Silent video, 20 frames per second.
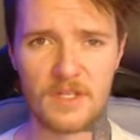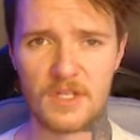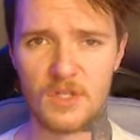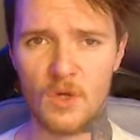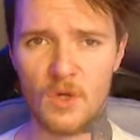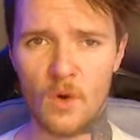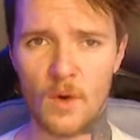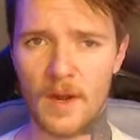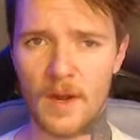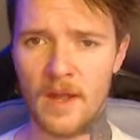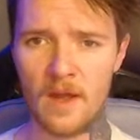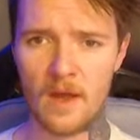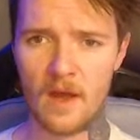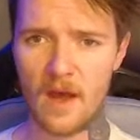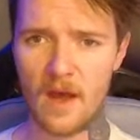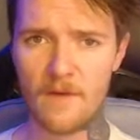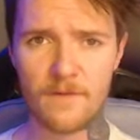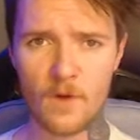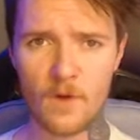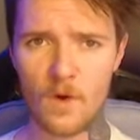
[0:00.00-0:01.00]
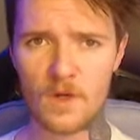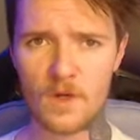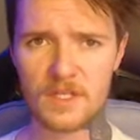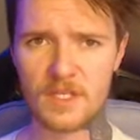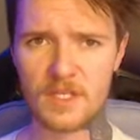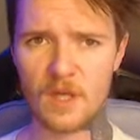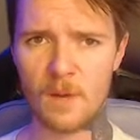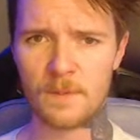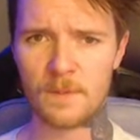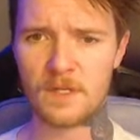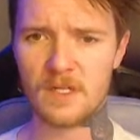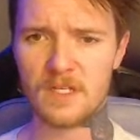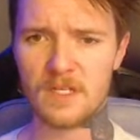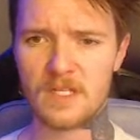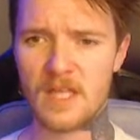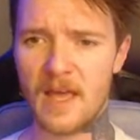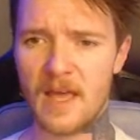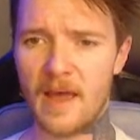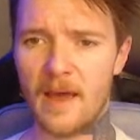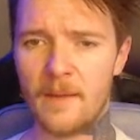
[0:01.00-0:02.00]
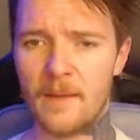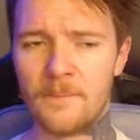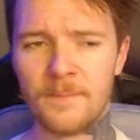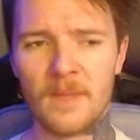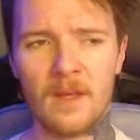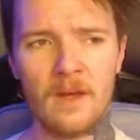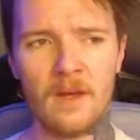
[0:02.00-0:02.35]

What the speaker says: story, of course the option's there.